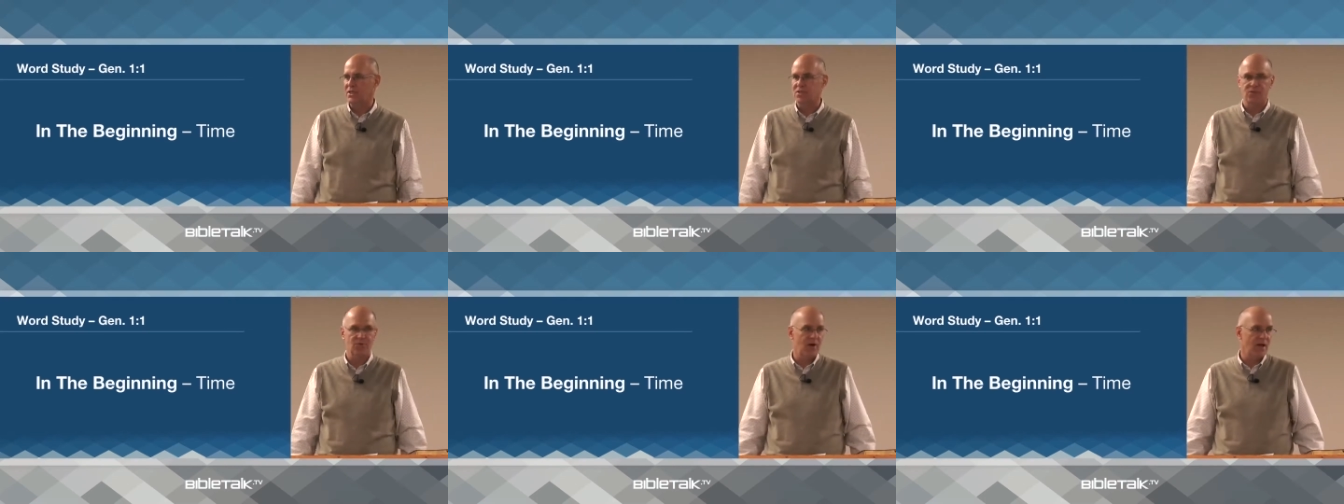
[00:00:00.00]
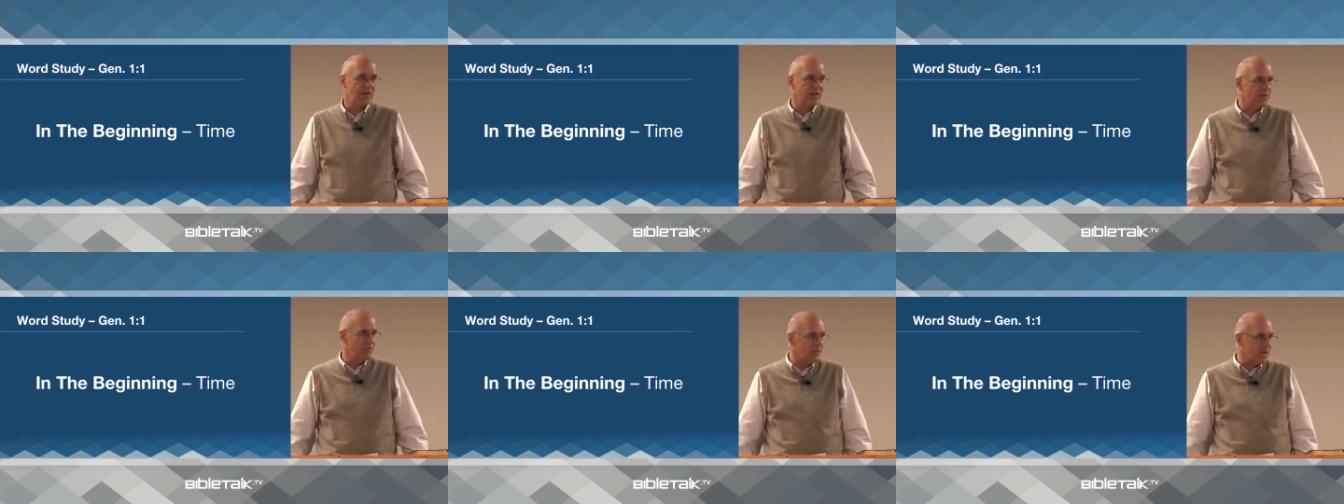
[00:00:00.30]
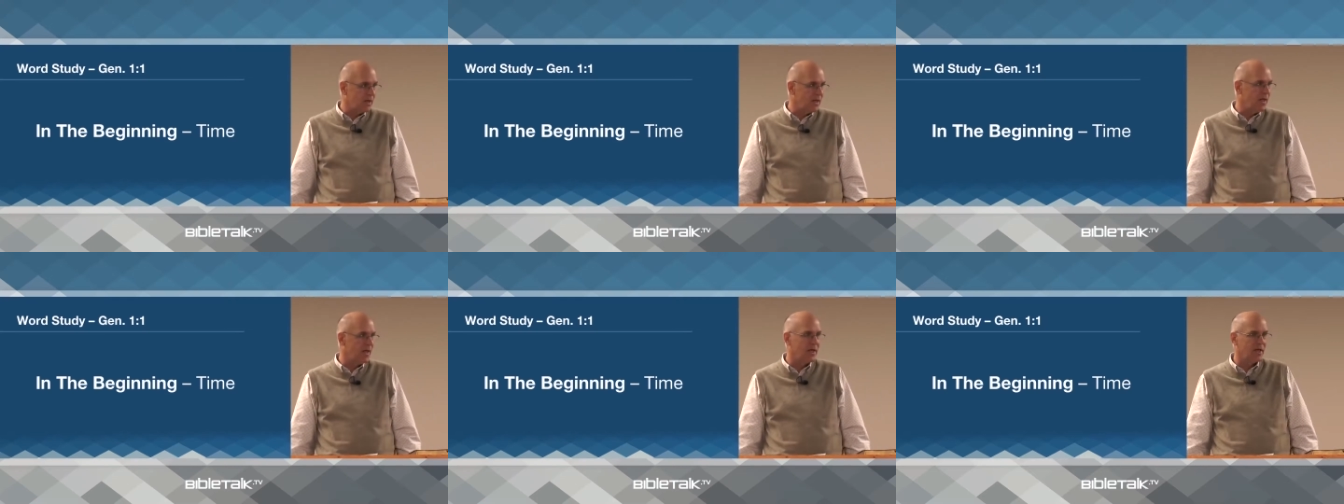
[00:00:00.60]
So at the
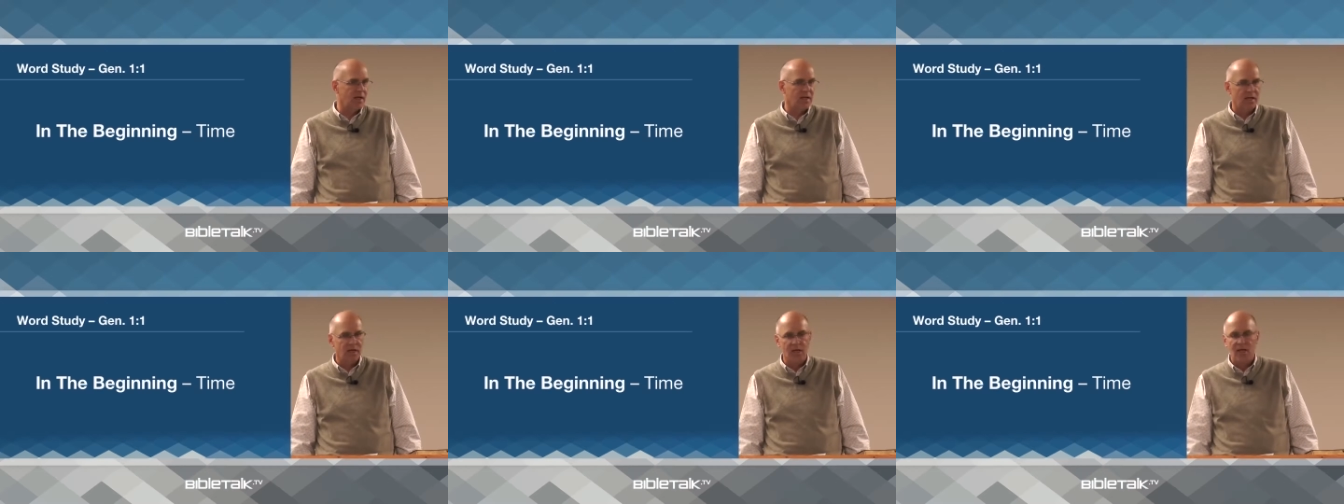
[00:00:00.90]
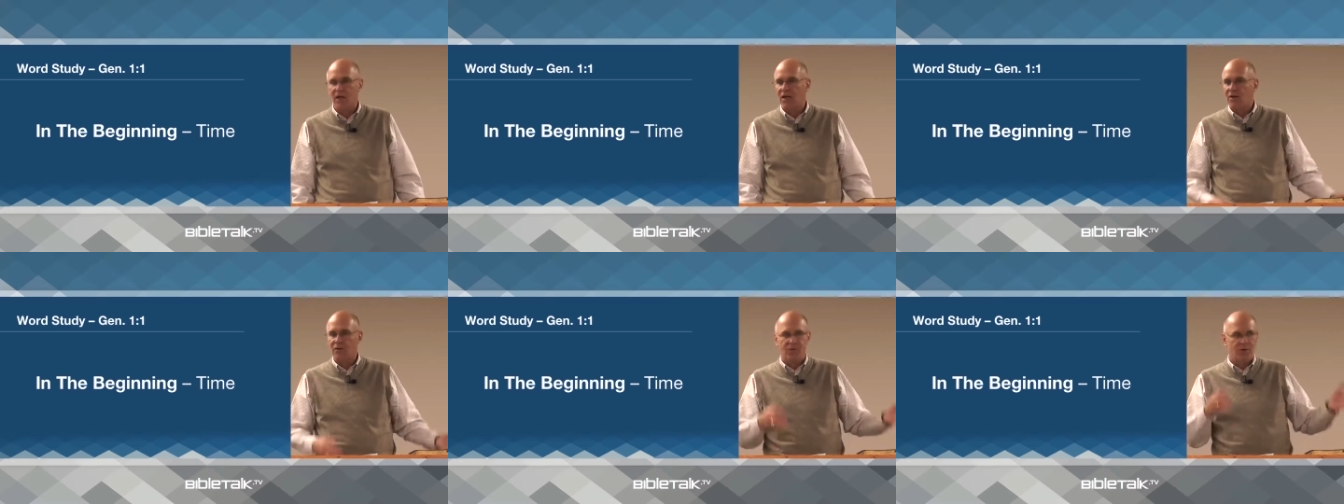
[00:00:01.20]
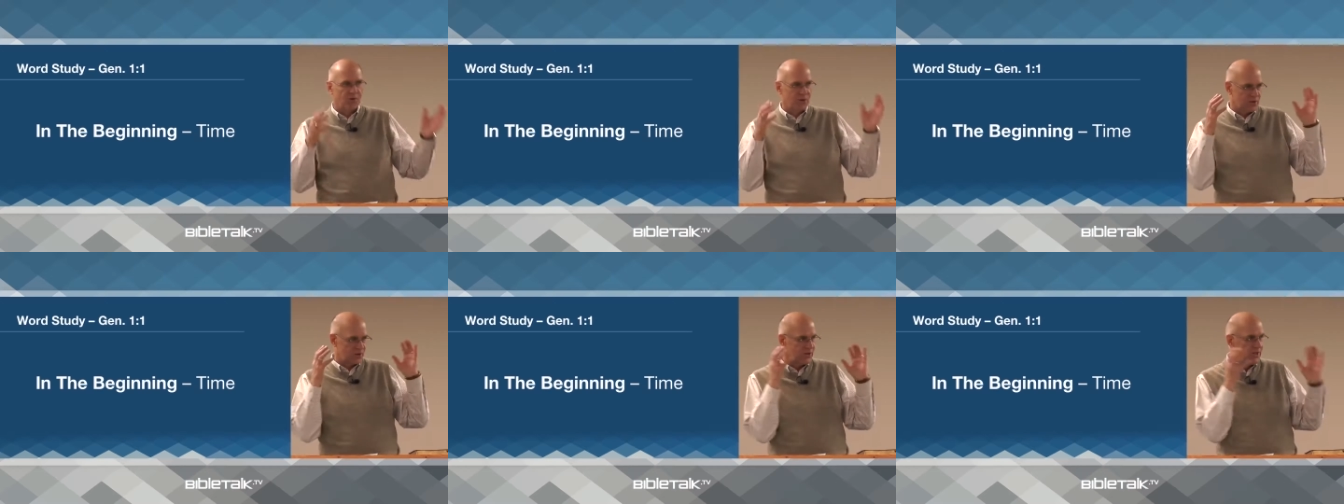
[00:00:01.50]
beginning,
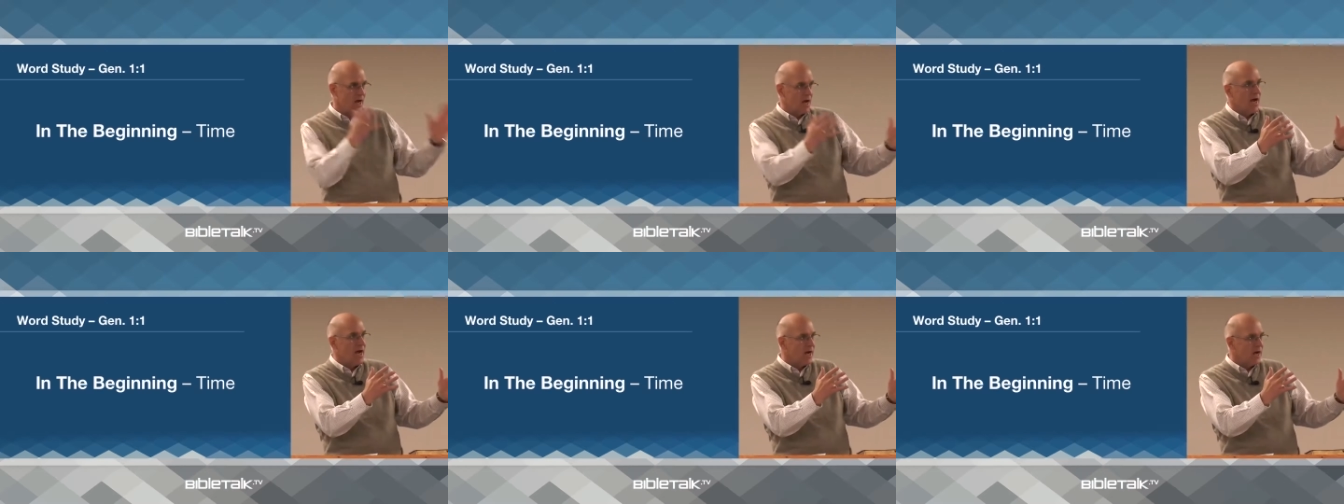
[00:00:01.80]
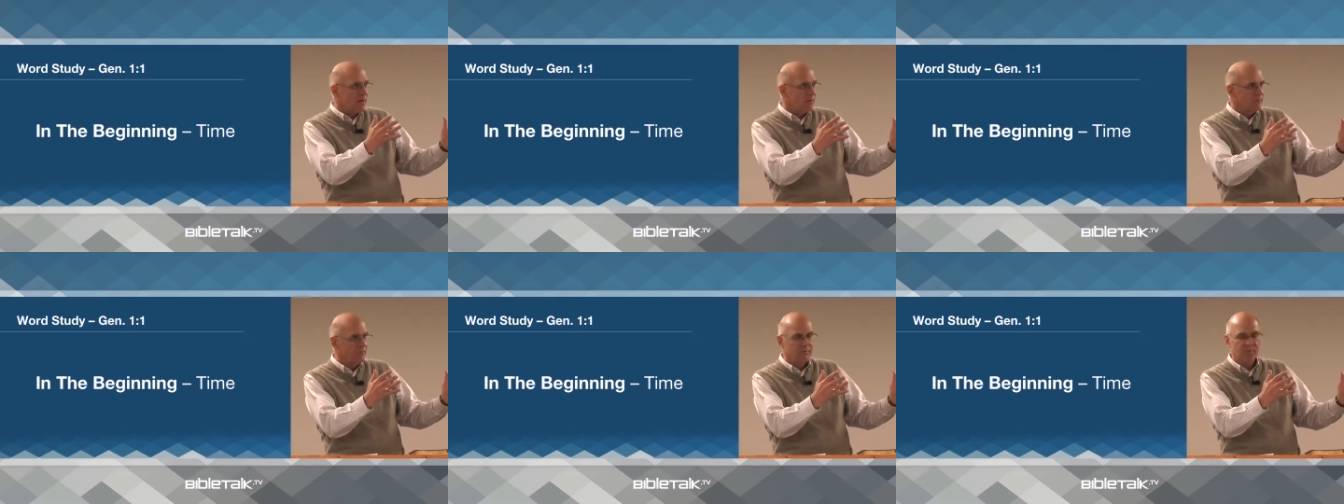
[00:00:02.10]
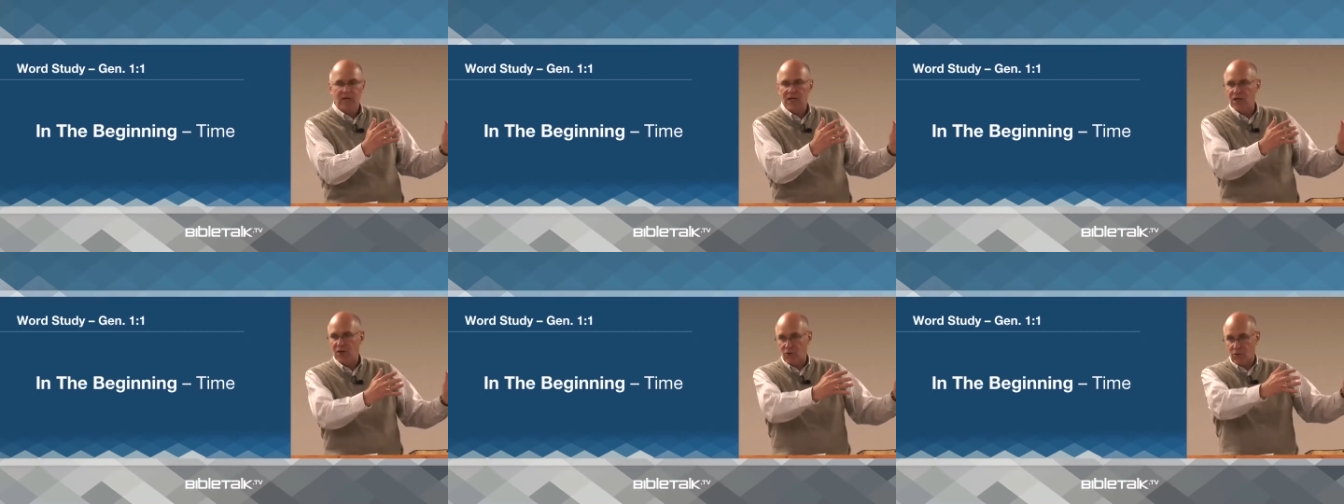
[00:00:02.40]
there's time,
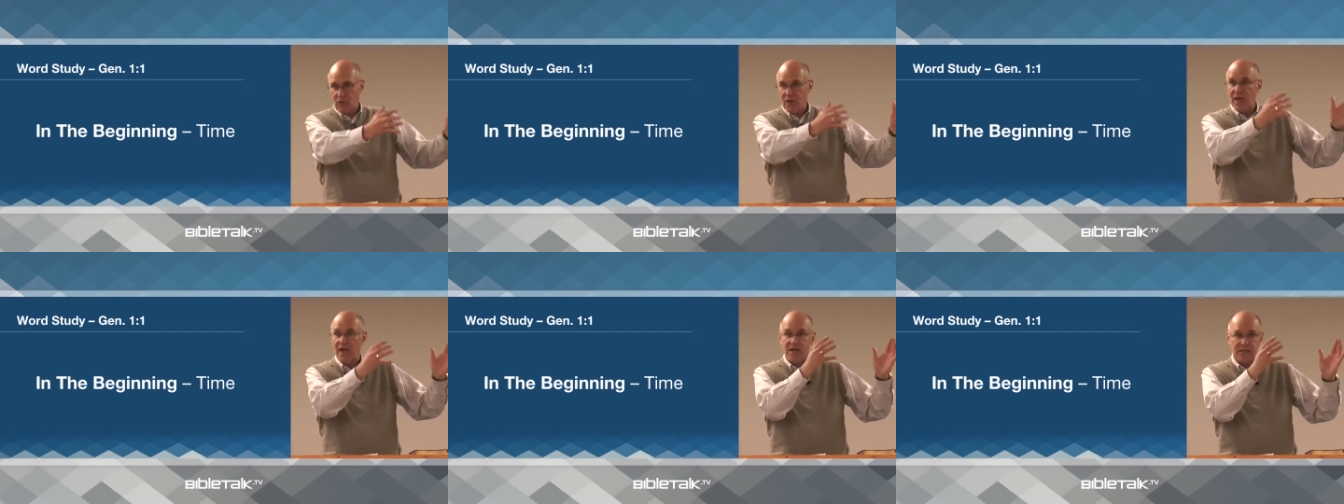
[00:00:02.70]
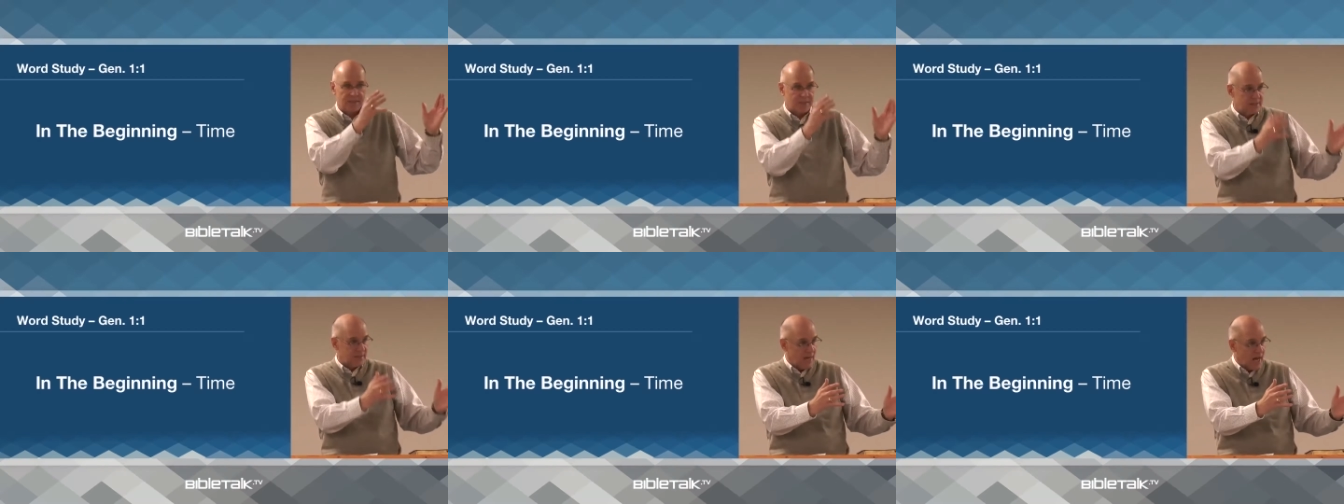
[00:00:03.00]
He creates